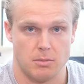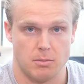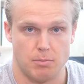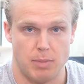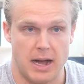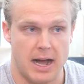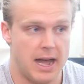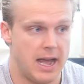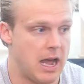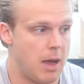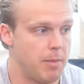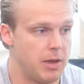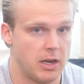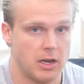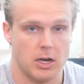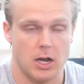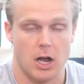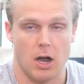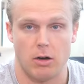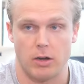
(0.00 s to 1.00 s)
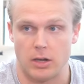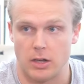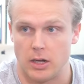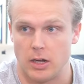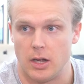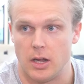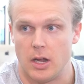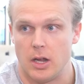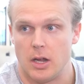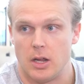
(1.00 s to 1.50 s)
By, I mean, call it
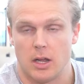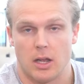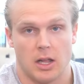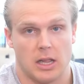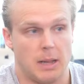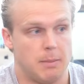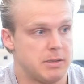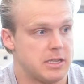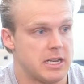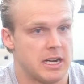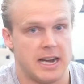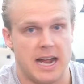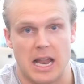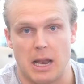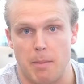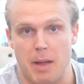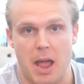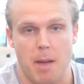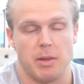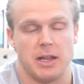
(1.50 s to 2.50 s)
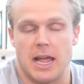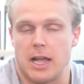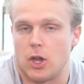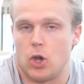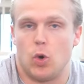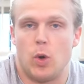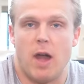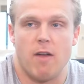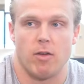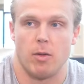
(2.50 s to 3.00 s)
a Clemson and Alabama, like
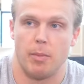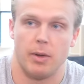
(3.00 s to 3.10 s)
whoever.